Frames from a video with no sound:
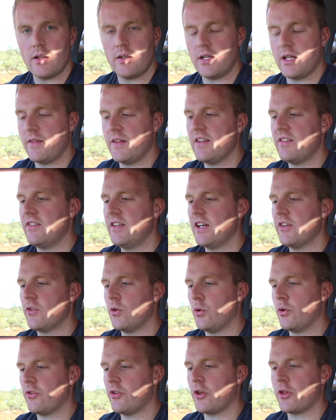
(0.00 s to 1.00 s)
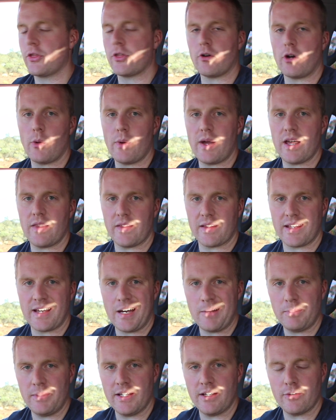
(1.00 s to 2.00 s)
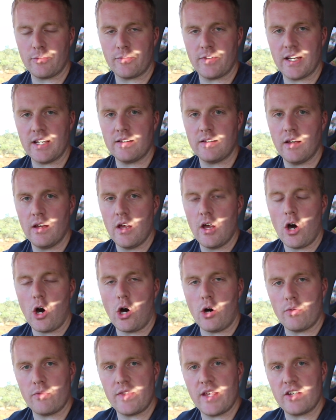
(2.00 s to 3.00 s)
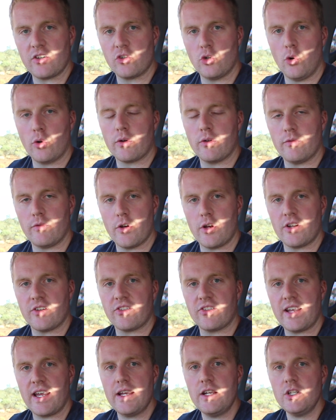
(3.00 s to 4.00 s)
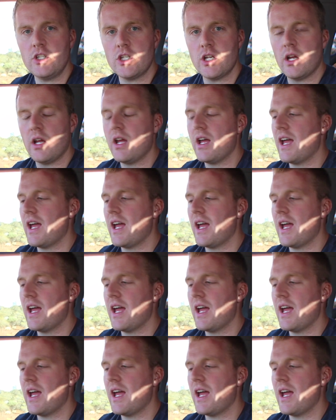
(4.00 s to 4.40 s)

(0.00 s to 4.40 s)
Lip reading: Now this does also throw out the coupling effect of that torque converter stage,